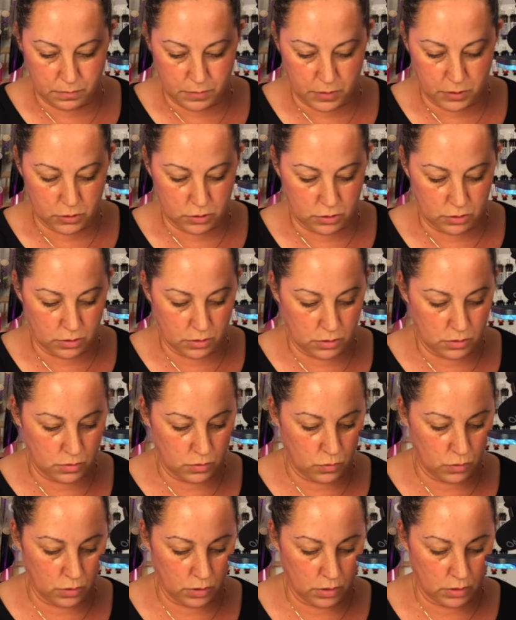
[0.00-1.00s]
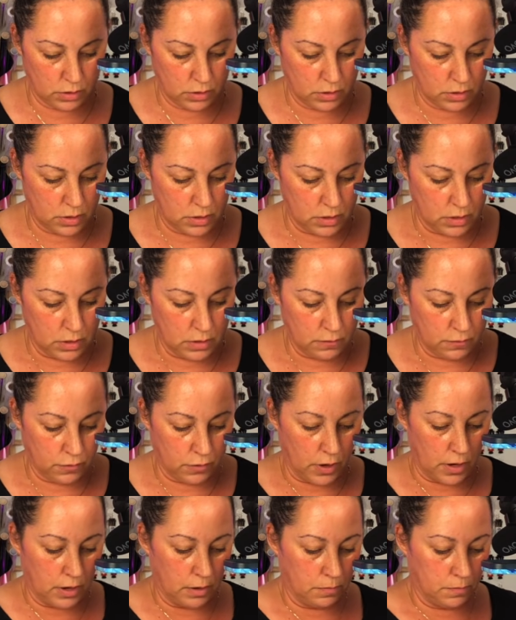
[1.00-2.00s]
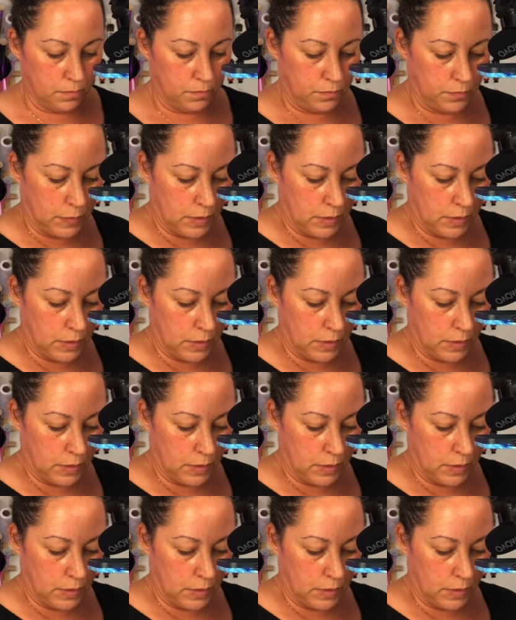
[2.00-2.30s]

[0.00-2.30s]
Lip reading: make sure we're in frame.